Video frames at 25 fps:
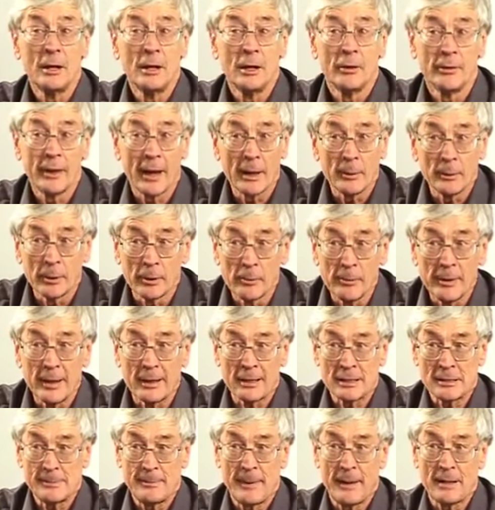They will be
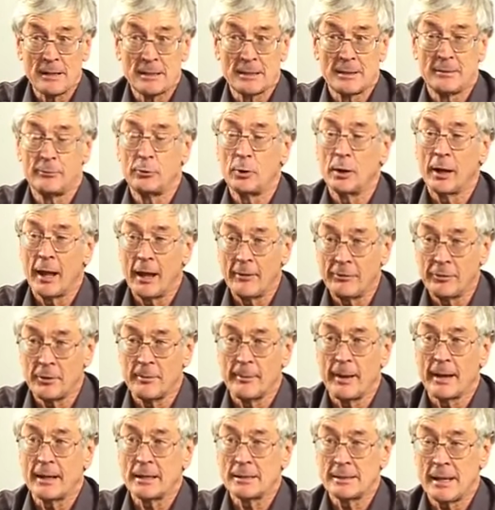expensive. We'll have to
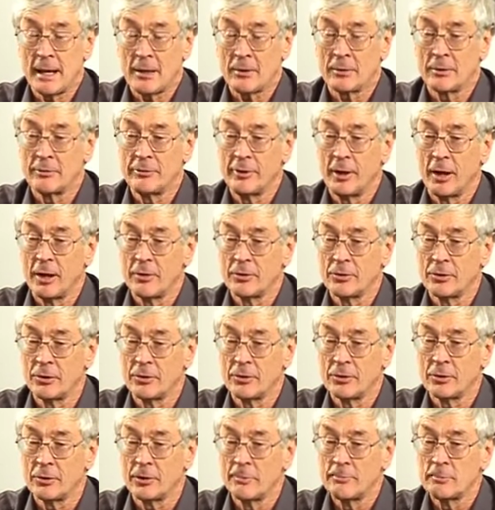make
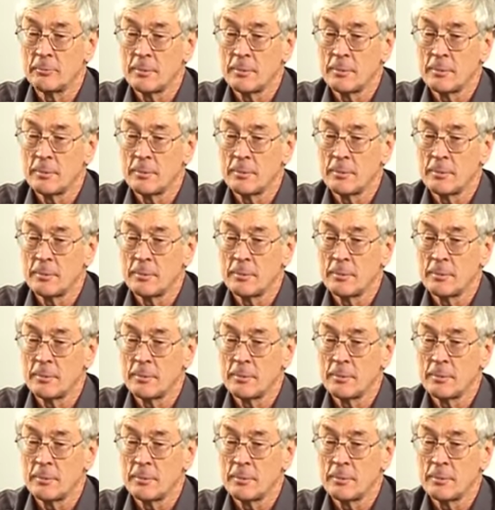sacrifices.